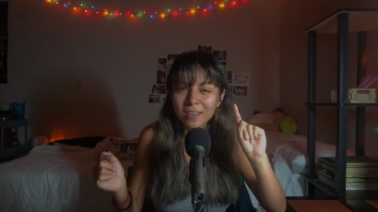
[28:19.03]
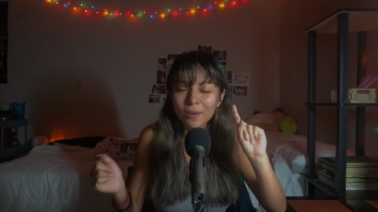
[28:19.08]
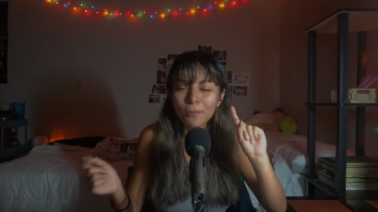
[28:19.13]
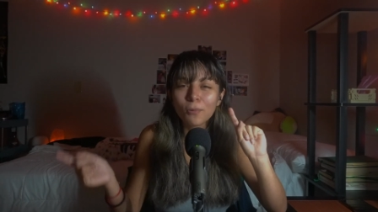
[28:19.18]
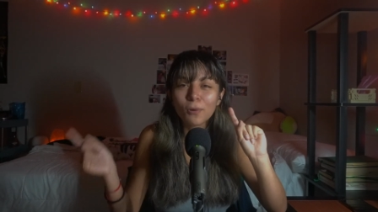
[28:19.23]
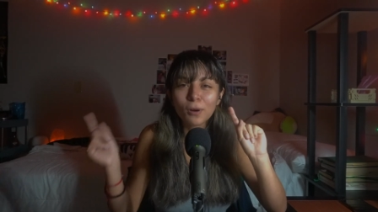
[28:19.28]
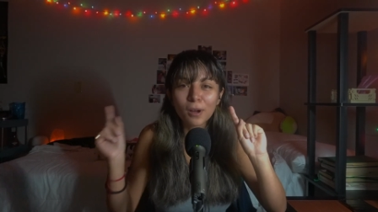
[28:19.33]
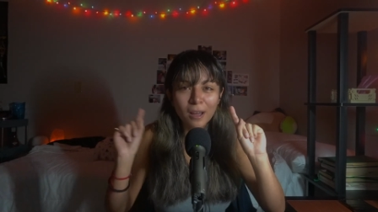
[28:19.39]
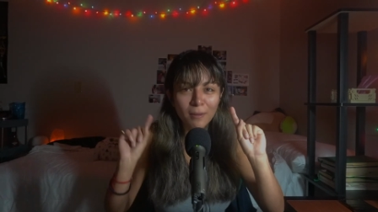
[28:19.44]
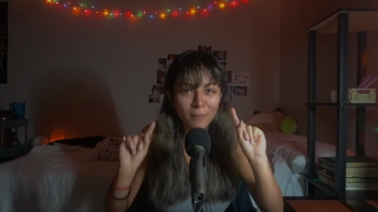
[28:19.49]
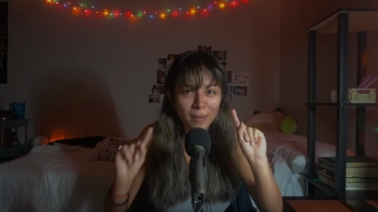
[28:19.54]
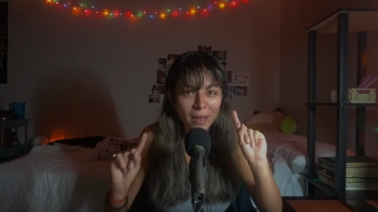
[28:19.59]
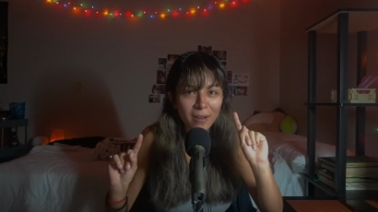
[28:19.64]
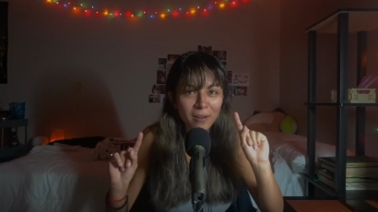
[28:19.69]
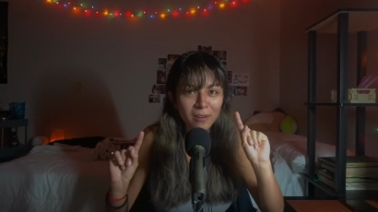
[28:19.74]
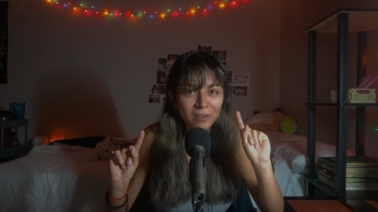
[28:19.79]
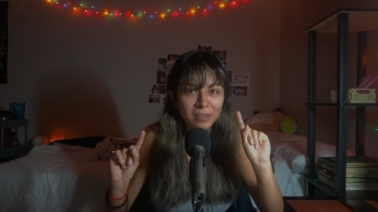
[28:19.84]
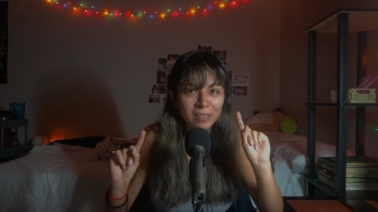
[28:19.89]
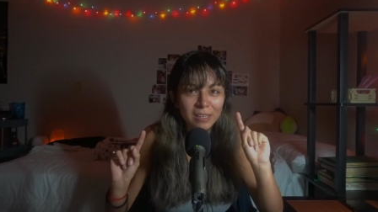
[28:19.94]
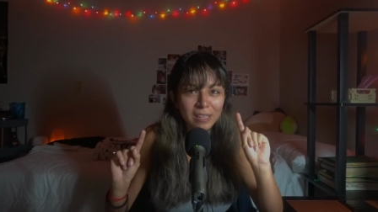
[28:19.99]
will come
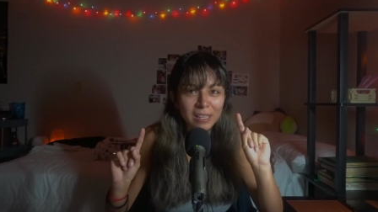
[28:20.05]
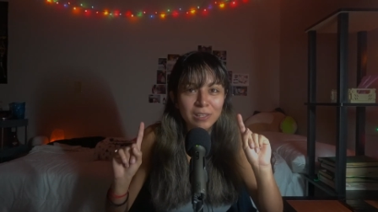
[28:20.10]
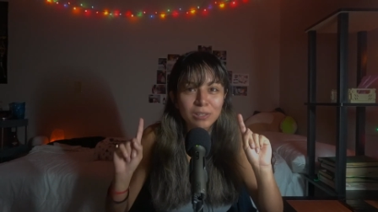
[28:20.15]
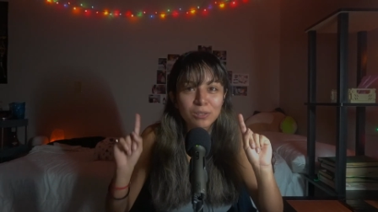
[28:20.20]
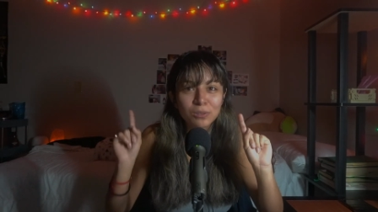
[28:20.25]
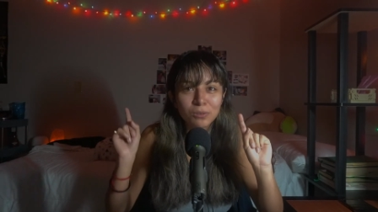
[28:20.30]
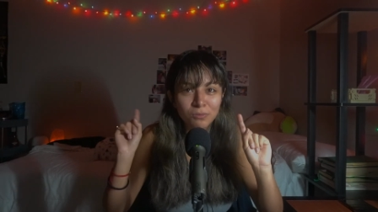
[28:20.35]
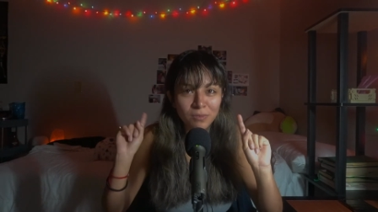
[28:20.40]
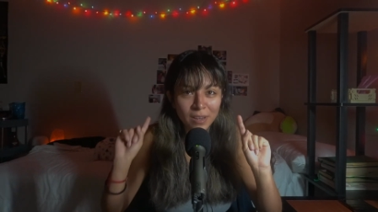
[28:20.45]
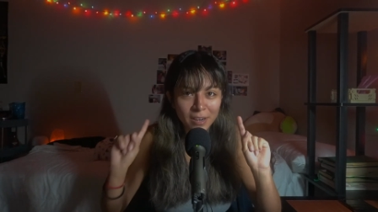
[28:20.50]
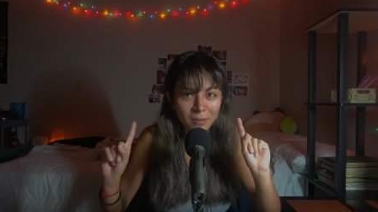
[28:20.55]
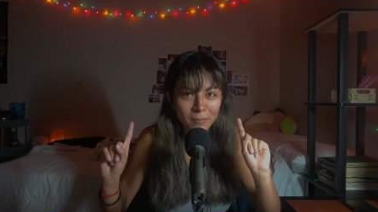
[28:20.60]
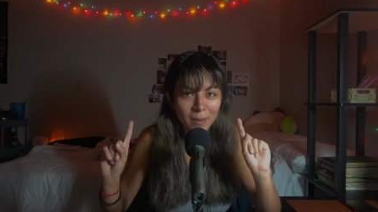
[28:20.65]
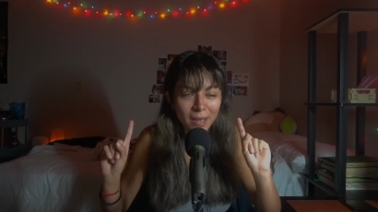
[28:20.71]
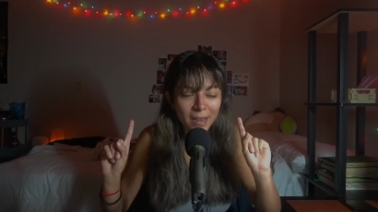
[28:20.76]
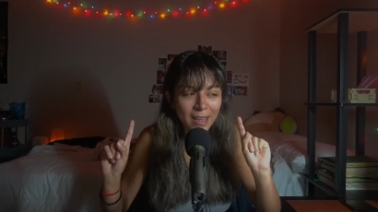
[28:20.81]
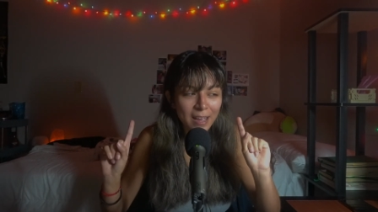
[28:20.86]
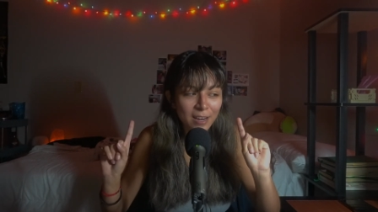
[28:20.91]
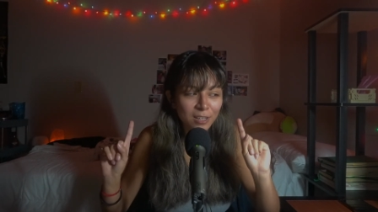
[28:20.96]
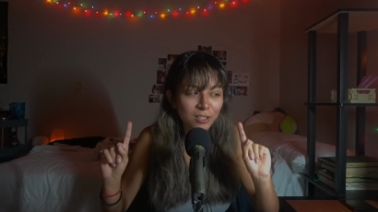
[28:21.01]
out into very
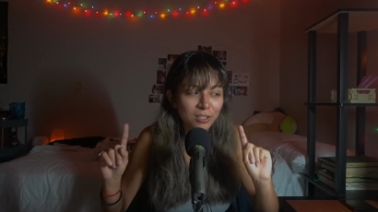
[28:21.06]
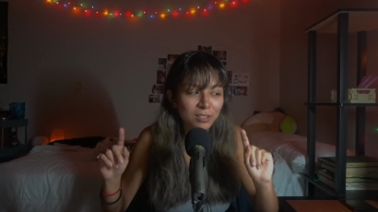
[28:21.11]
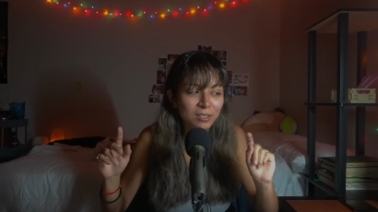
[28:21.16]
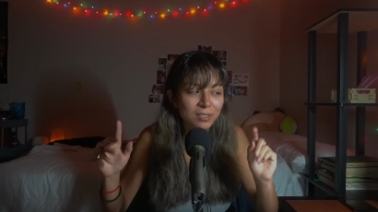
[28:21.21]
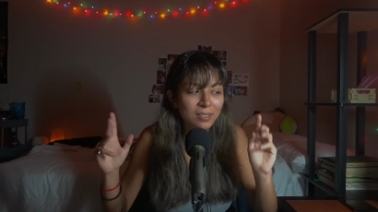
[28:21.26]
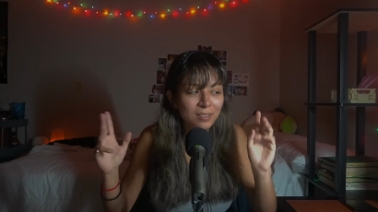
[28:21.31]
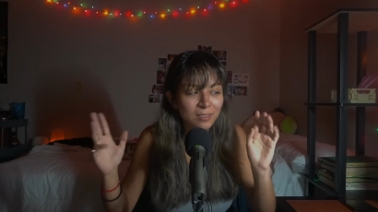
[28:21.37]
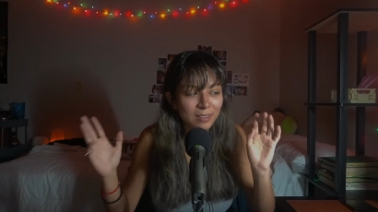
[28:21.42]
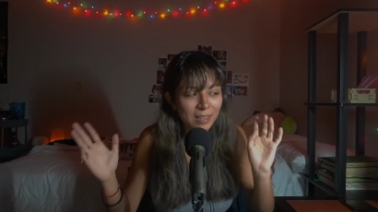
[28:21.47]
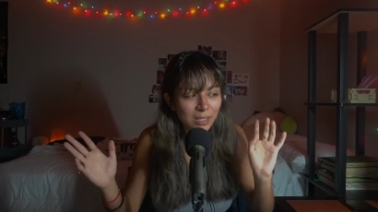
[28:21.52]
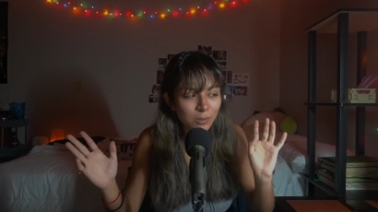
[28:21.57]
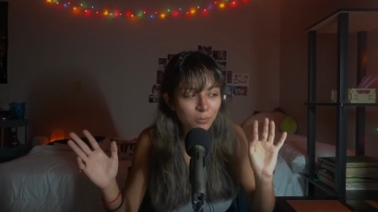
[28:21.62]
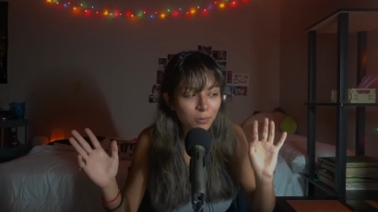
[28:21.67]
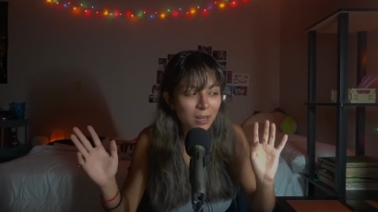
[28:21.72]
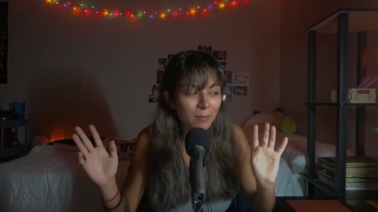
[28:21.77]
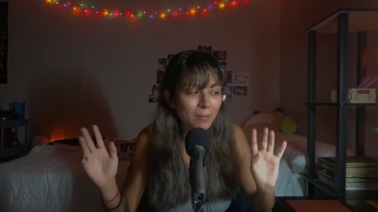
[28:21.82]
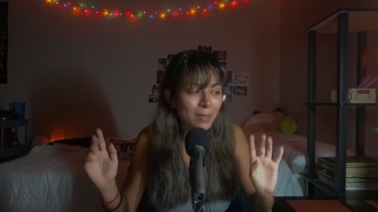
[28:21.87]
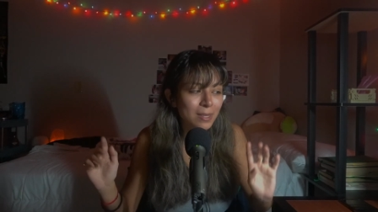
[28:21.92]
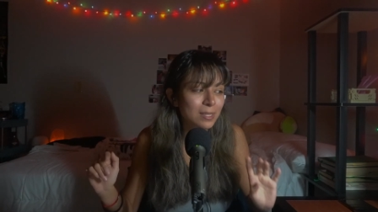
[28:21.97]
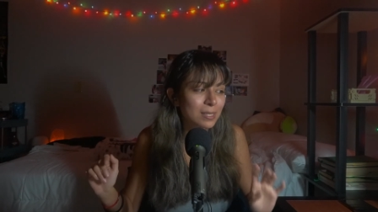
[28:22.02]
bad actions. That's what
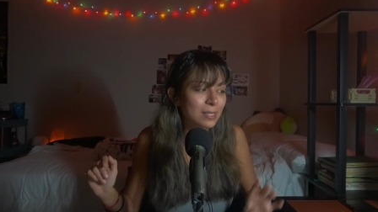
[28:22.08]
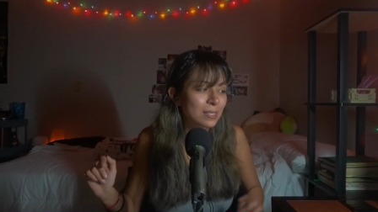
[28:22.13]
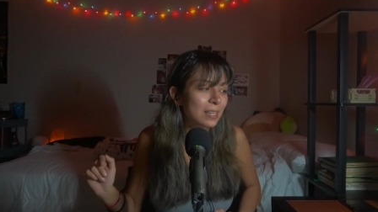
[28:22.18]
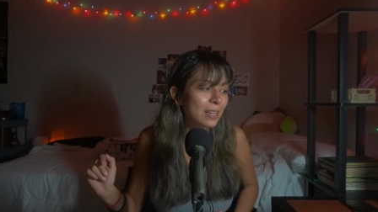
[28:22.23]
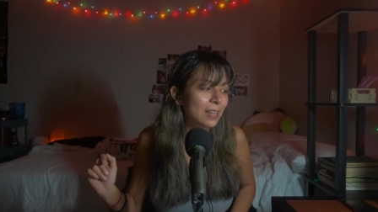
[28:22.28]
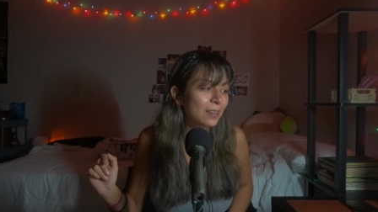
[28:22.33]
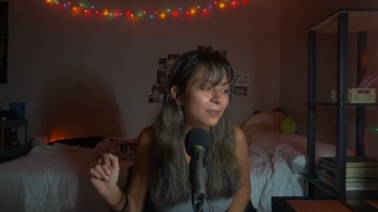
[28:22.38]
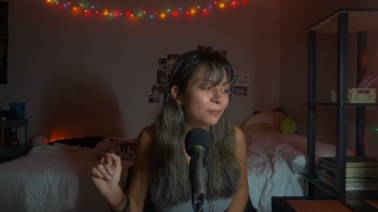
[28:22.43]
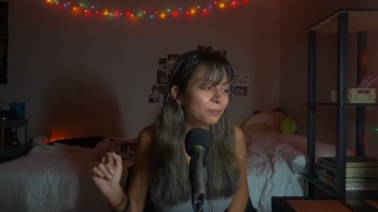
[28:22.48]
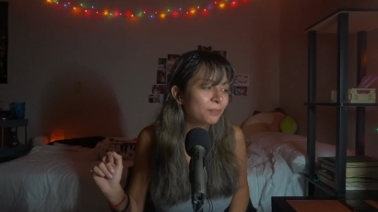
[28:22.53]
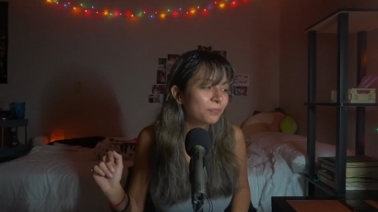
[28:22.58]
I meant to say.